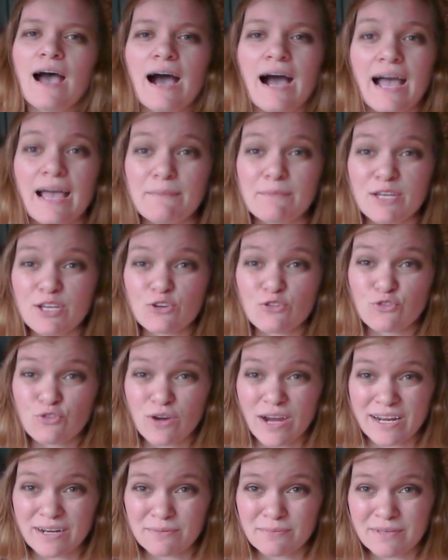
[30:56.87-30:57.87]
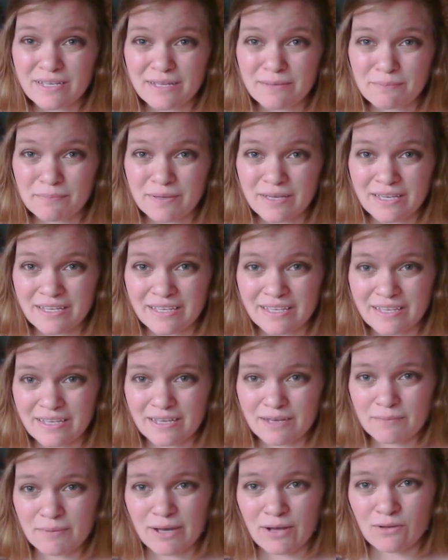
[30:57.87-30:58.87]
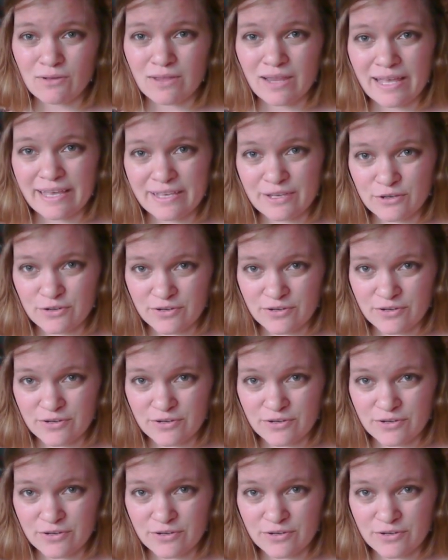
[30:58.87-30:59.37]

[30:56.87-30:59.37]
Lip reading: I'm incredibly picky about light